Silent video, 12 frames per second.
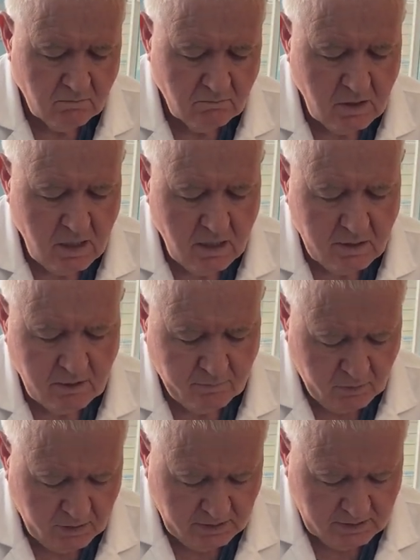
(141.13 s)
No, they're
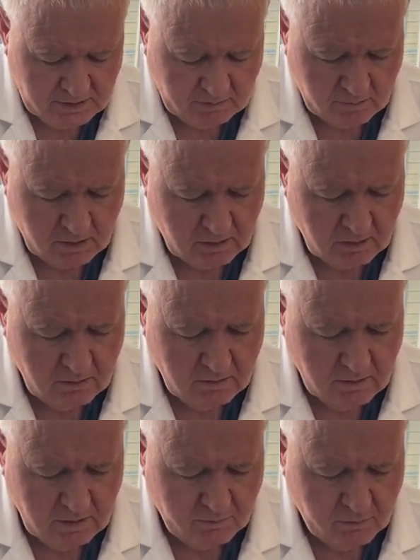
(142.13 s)
pretty similar.
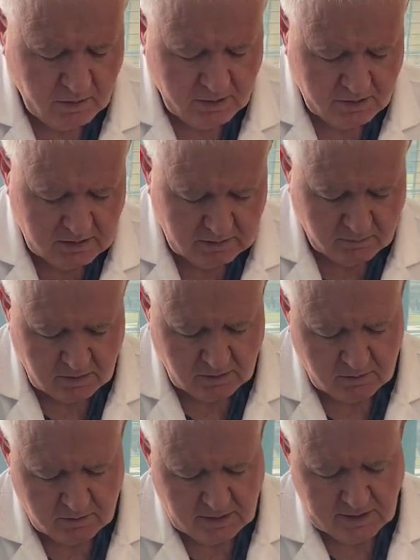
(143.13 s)
I
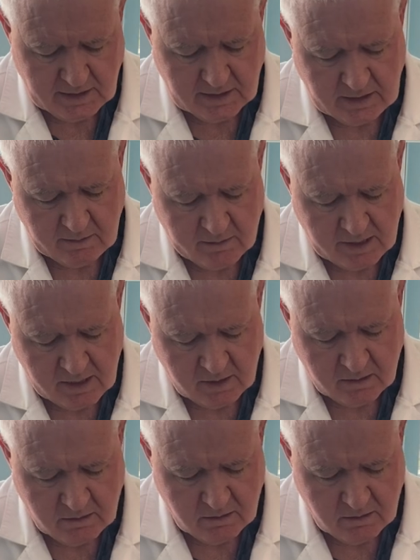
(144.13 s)
take that back.